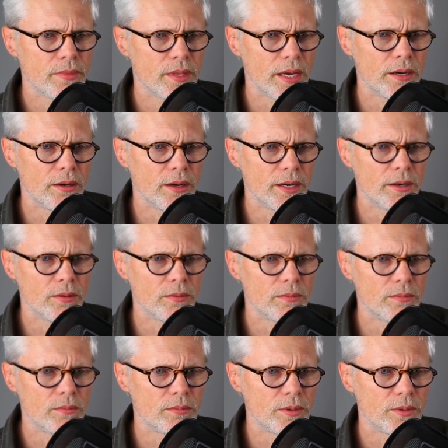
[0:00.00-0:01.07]
I don't I
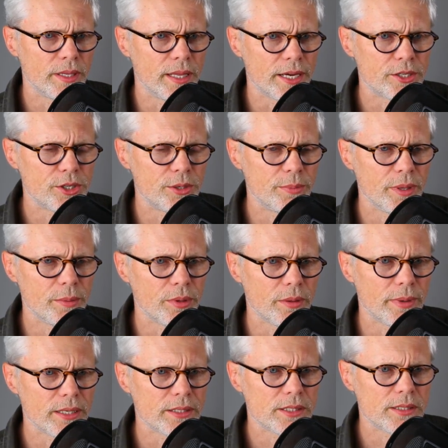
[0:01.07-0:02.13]
don't really lecture people
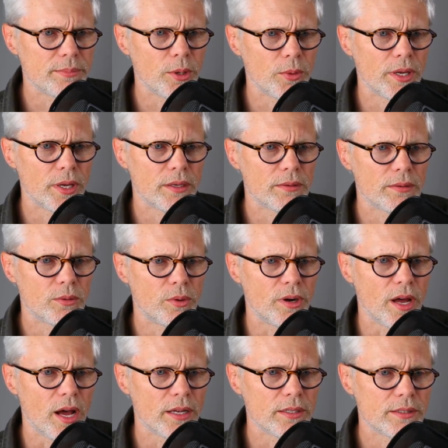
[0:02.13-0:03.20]
about smoking or not.